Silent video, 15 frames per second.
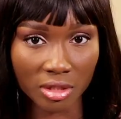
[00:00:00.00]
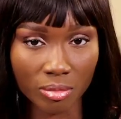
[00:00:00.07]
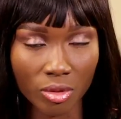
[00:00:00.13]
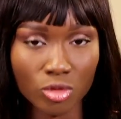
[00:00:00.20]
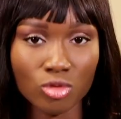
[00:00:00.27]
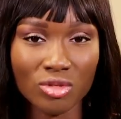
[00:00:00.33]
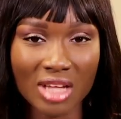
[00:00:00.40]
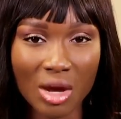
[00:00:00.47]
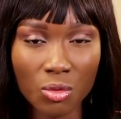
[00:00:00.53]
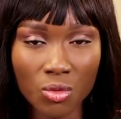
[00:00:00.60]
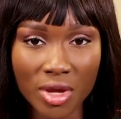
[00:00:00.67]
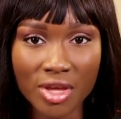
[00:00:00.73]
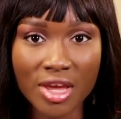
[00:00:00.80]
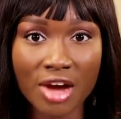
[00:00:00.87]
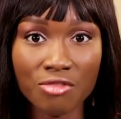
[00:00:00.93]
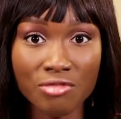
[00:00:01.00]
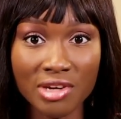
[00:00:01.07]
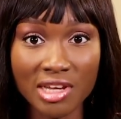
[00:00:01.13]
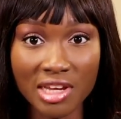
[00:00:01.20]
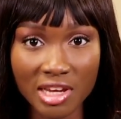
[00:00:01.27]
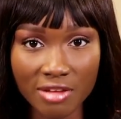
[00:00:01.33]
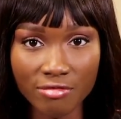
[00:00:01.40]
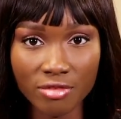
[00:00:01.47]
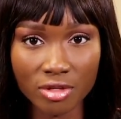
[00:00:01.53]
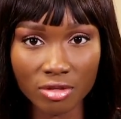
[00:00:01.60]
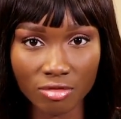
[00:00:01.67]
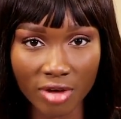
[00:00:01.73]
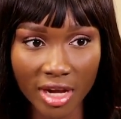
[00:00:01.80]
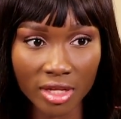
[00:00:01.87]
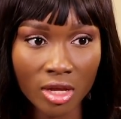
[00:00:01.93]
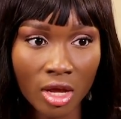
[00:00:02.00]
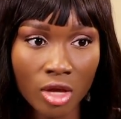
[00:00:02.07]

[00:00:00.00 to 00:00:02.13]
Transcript: in the bottle. That way you're relieved, right?